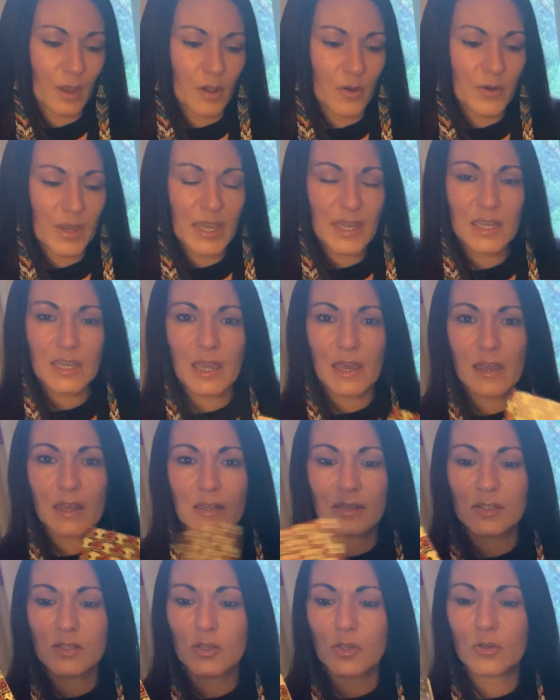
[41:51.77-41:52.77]
Okay,
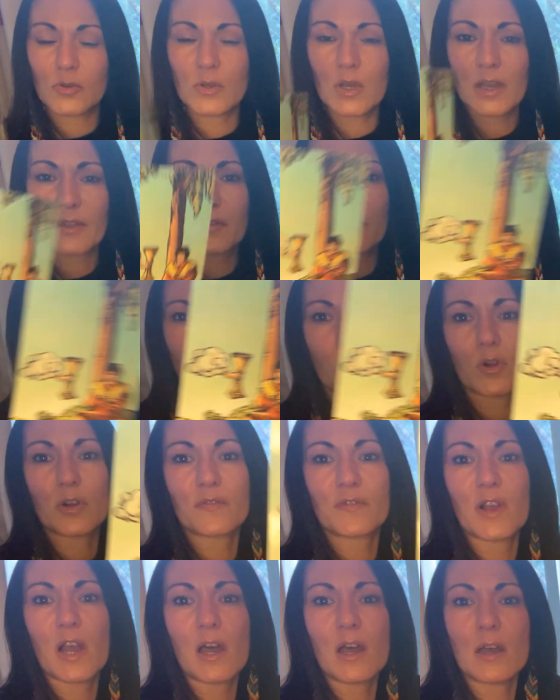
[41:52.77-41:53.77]
yeah, so you got the Four
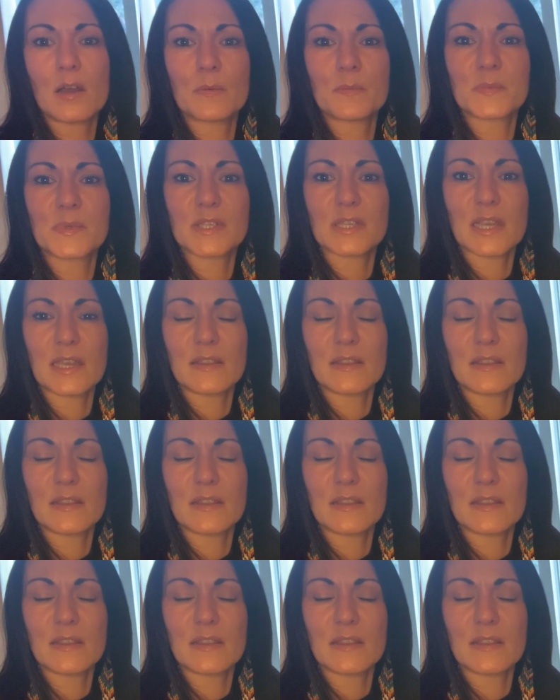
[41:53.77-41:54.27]
of Cups,